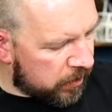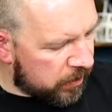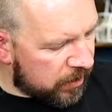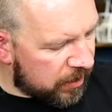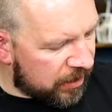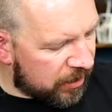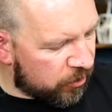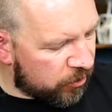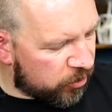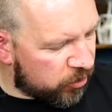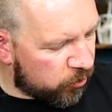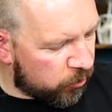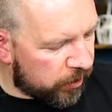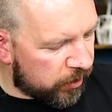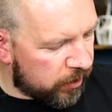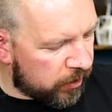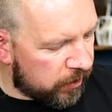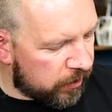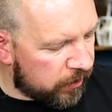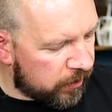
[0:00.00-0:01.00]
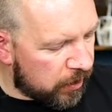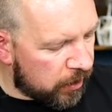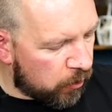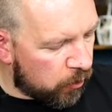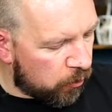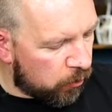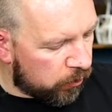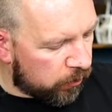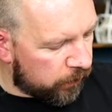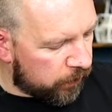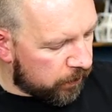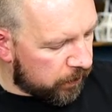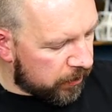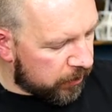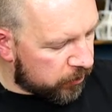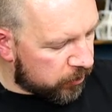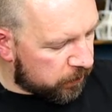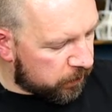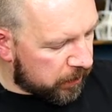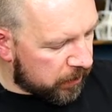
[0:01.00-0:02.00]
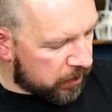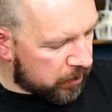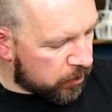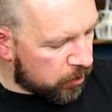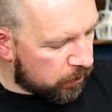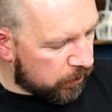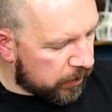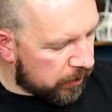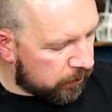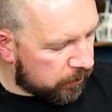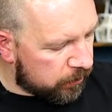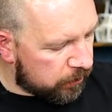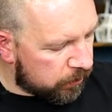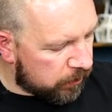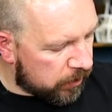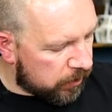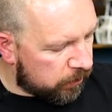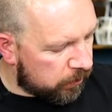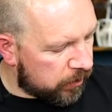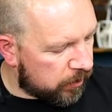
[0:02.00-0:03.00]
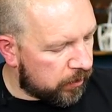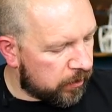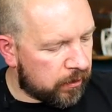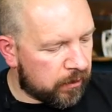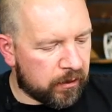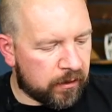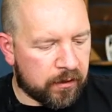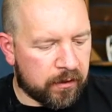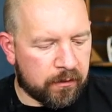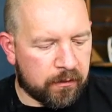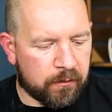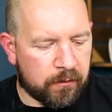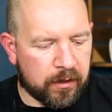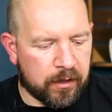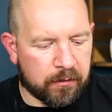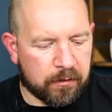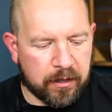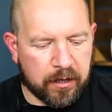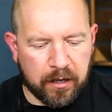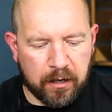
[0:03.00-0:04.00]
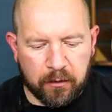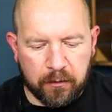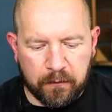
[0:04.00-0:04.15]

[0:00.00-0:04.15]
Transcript: I'll not show you that all of them. I'll just pick a couple out while we're, while I'm kind of